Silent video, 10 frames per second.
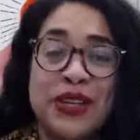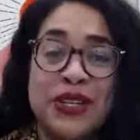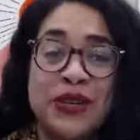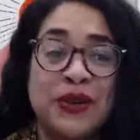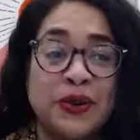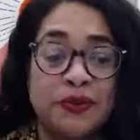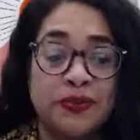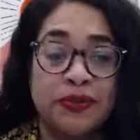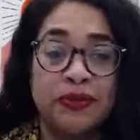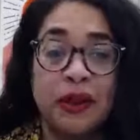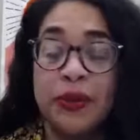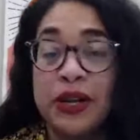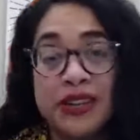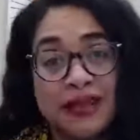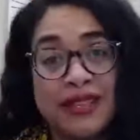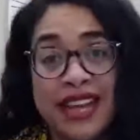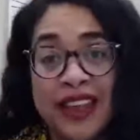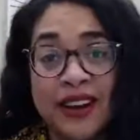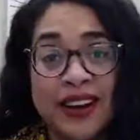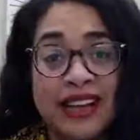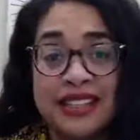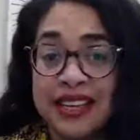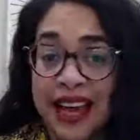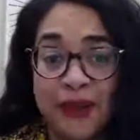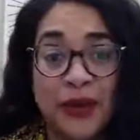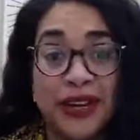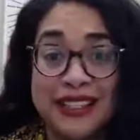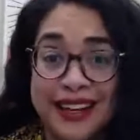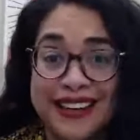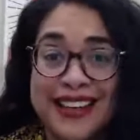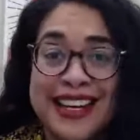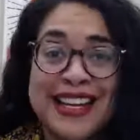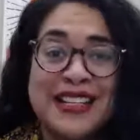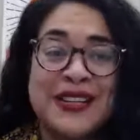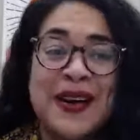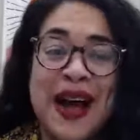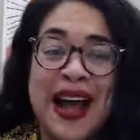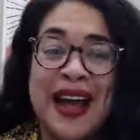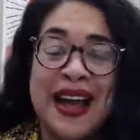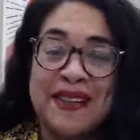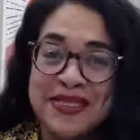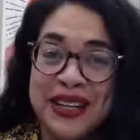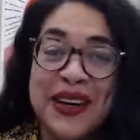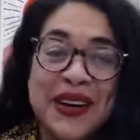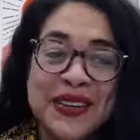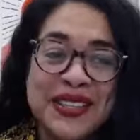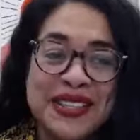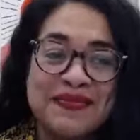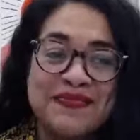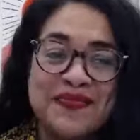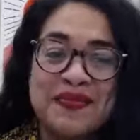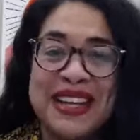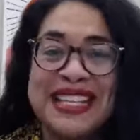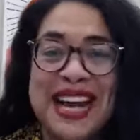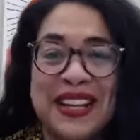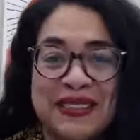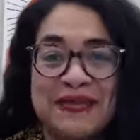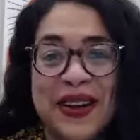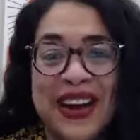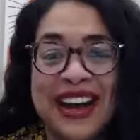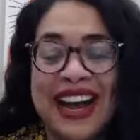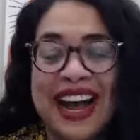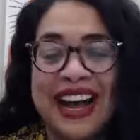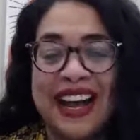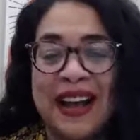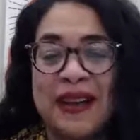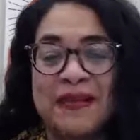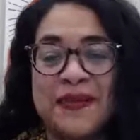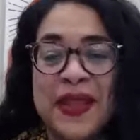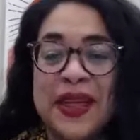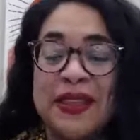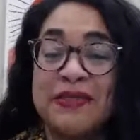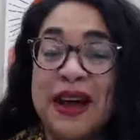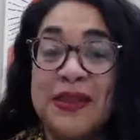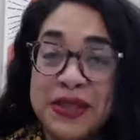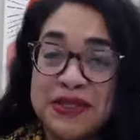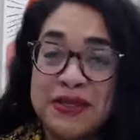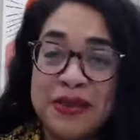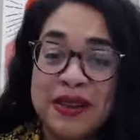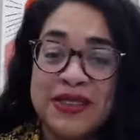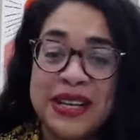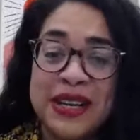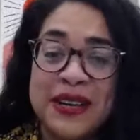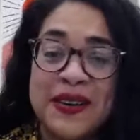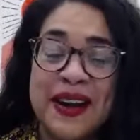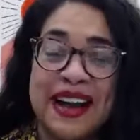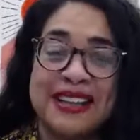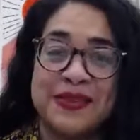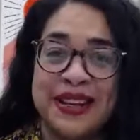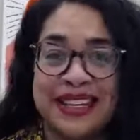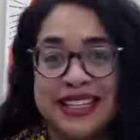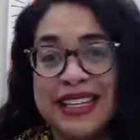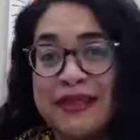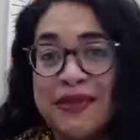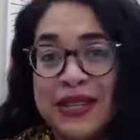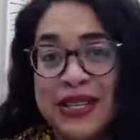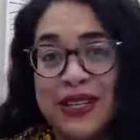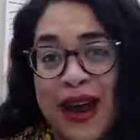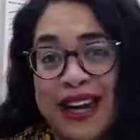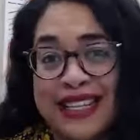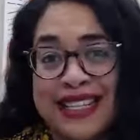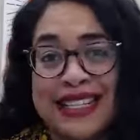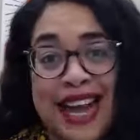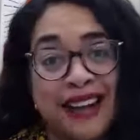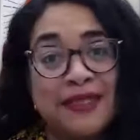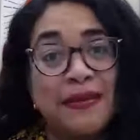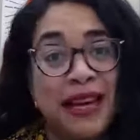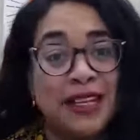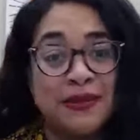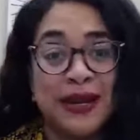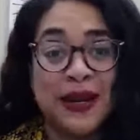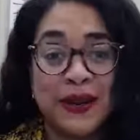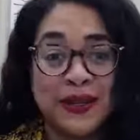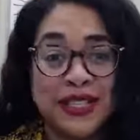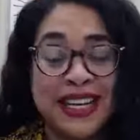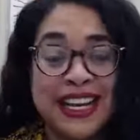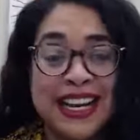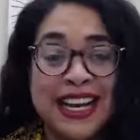to bring your team together and to get work done. So I am your host, Betsaida. I am the founder of Improv EQ, as well as a team building strategist and a management coach.